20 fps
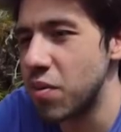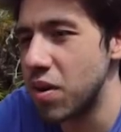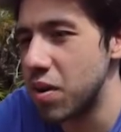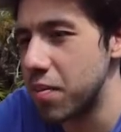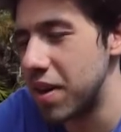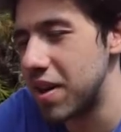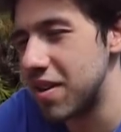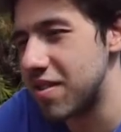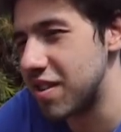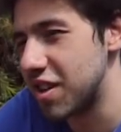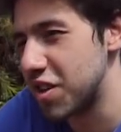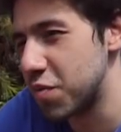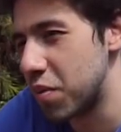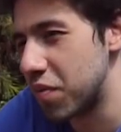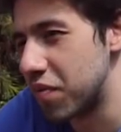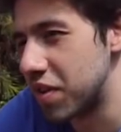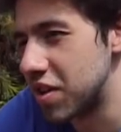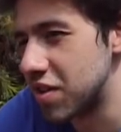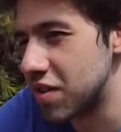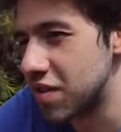why you made it 6
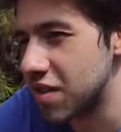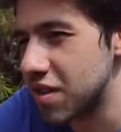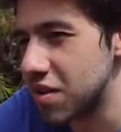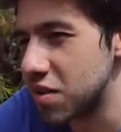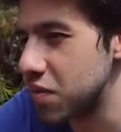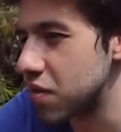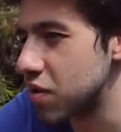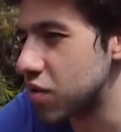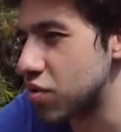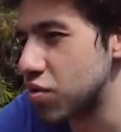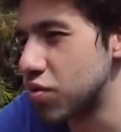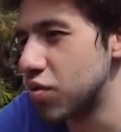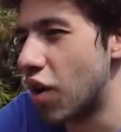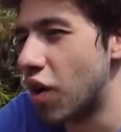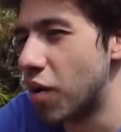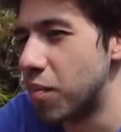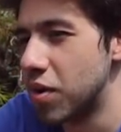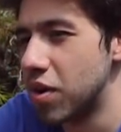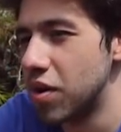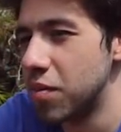provisions, because of the 2
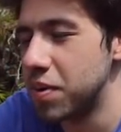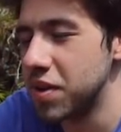armor.